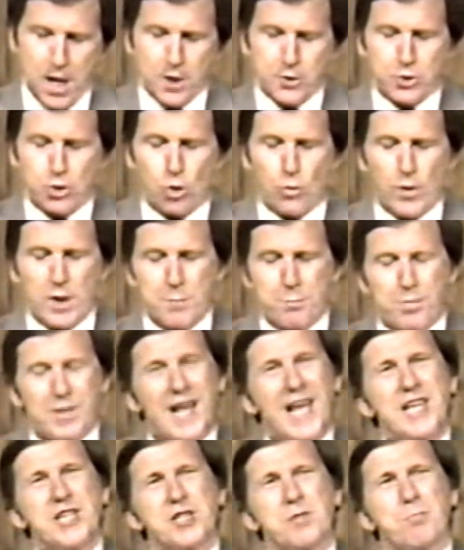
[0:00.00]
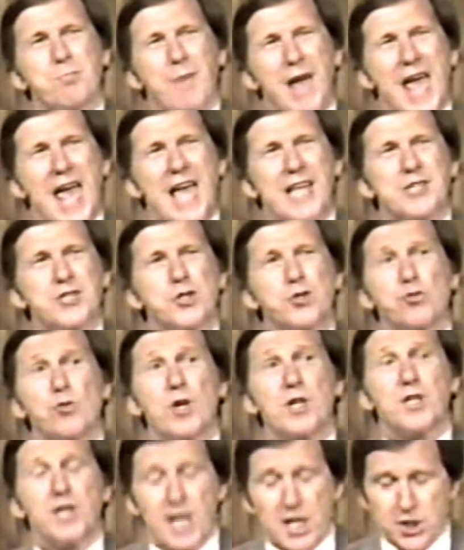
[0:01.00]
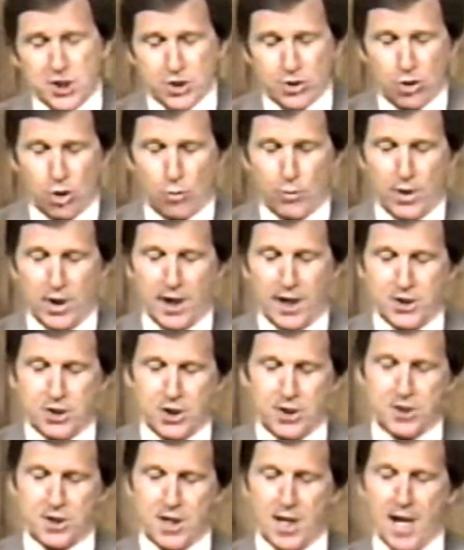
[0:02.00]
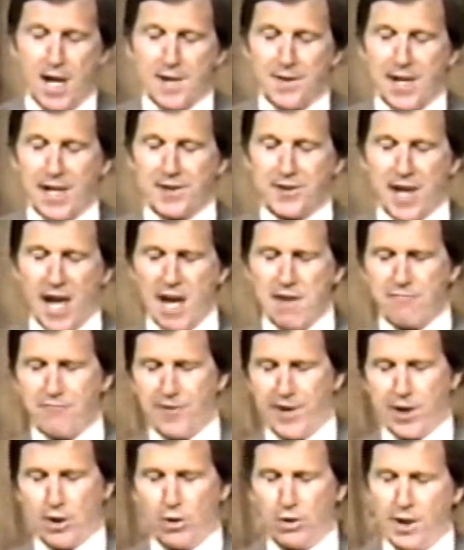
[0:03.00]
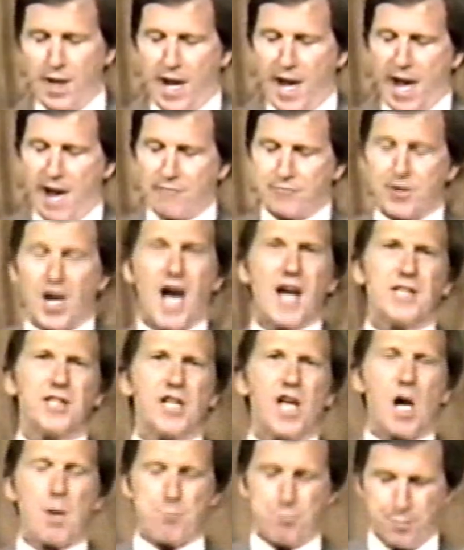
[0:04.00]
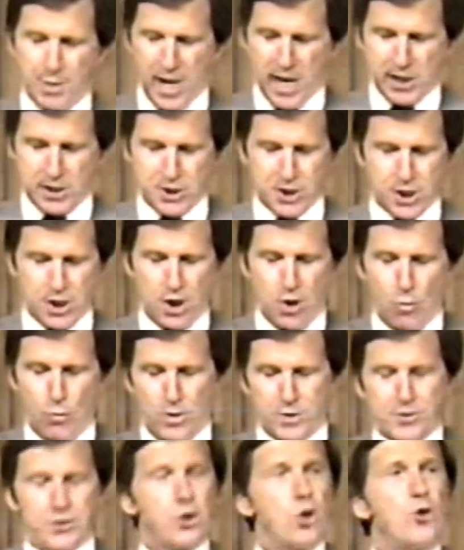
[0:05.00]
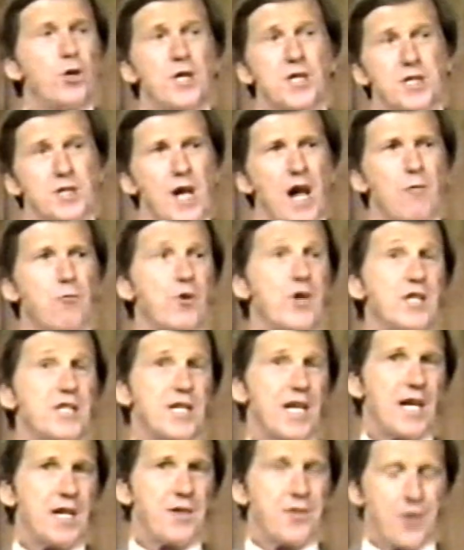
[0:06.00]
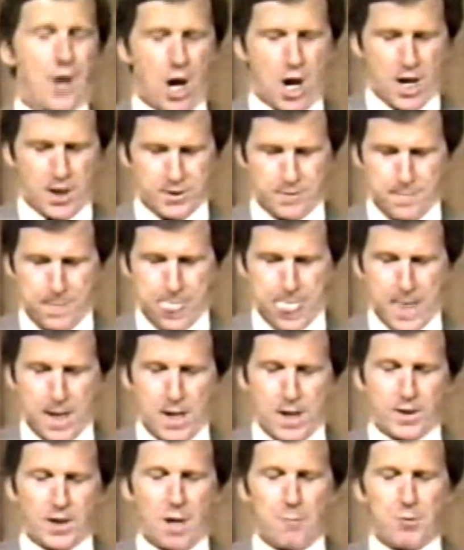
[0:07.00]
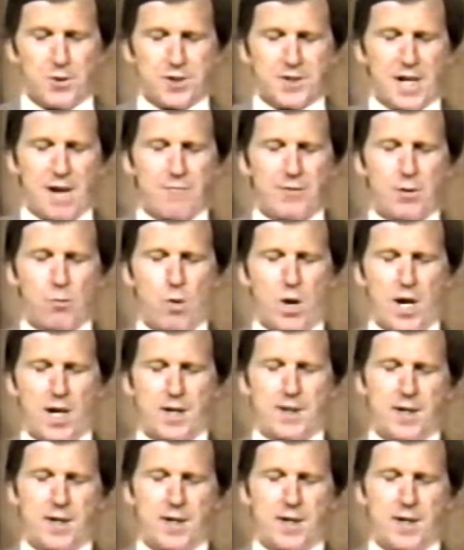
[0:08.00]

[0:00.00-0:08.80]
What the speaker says: to replace man's traditional religions that they feel have not kept pace with new discoveries in thought. Number 71,